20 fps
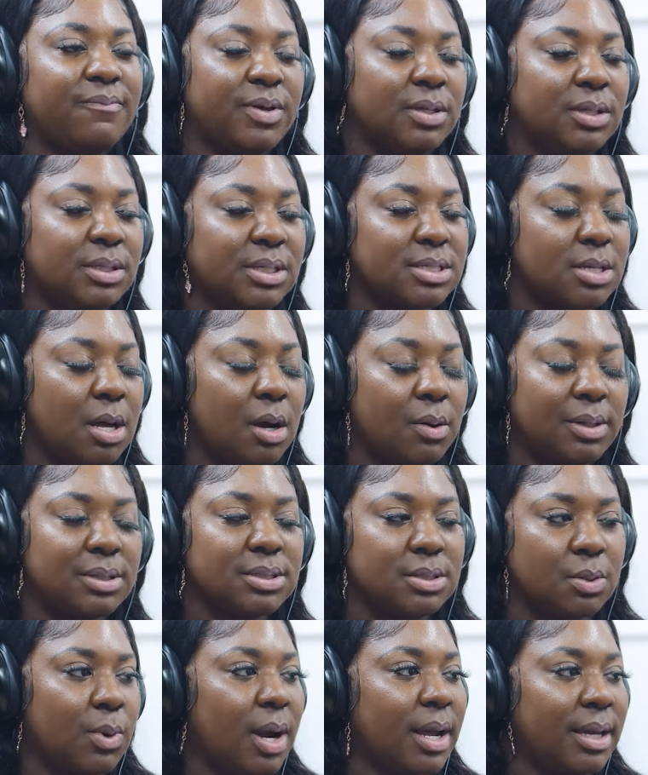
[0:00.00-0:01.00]
I'm feeling is
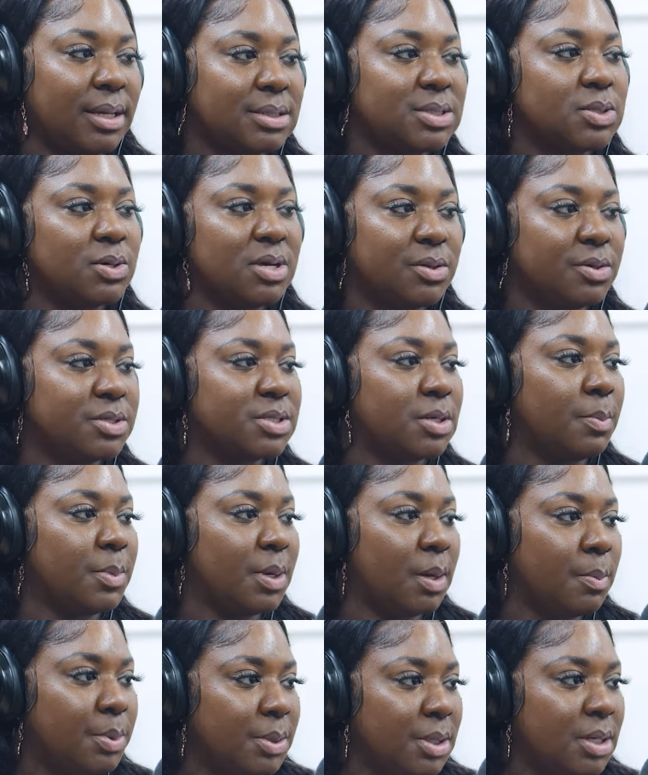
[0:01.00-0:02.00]
always a write. So either it's gonna
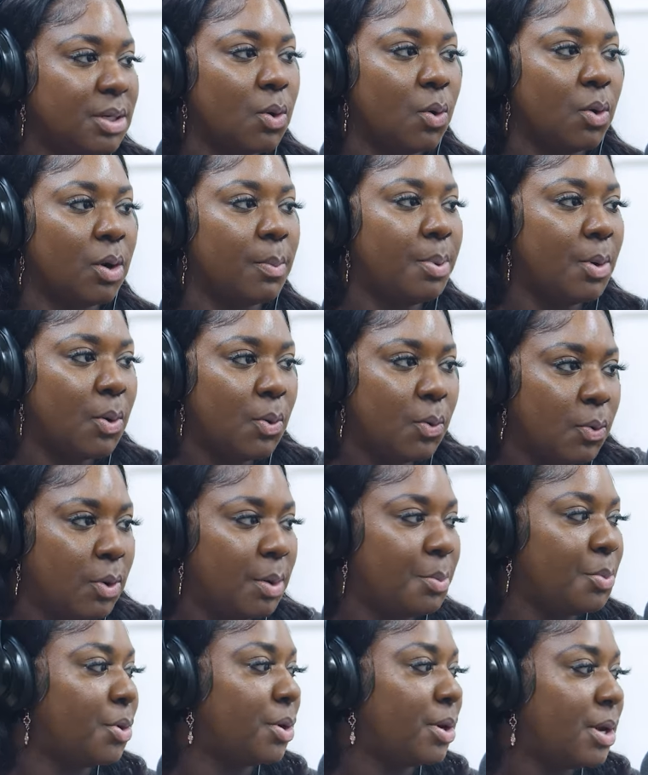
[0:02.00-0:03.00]
be a book or a
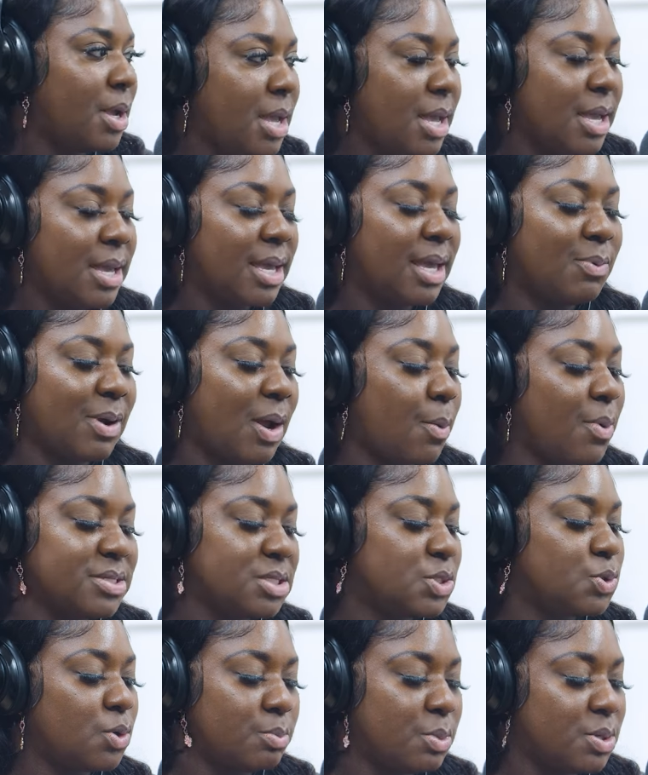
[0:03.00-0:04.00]
poem, or when I
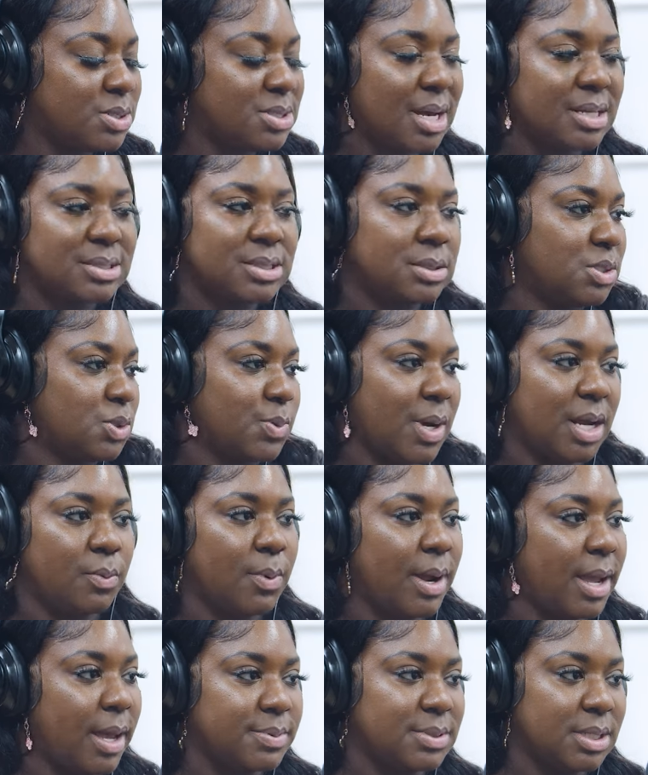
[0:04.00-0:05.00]
wasn't doing music, I still was
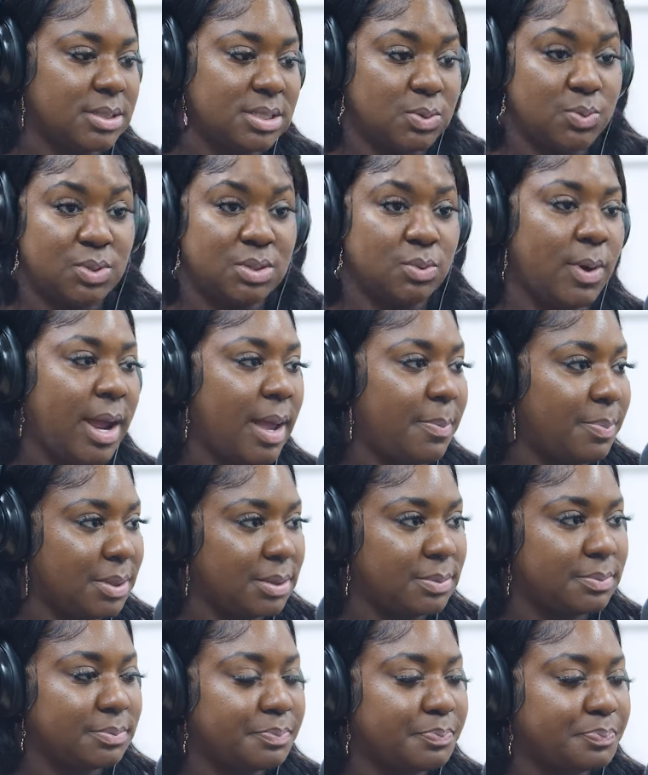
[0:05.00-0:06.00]
writing raps. I just wouldn't rap
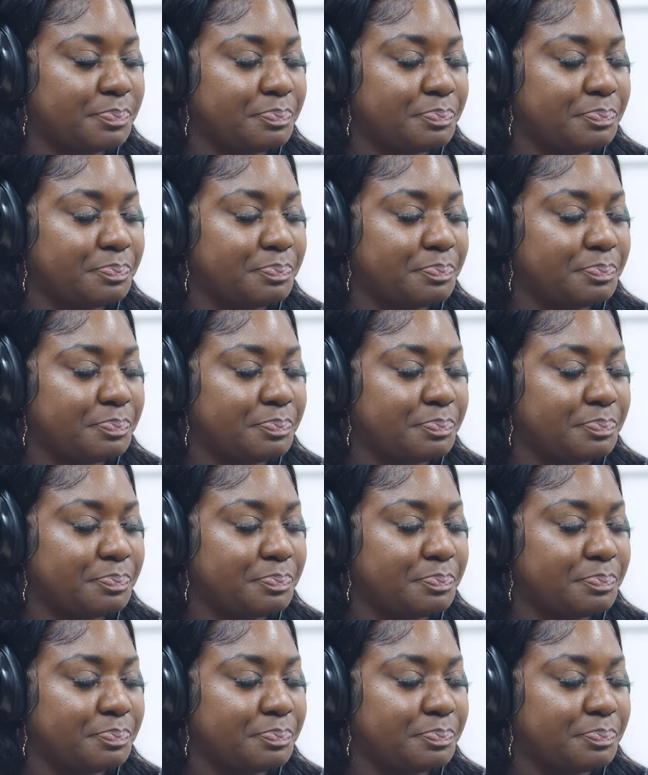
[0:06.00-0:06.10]
it.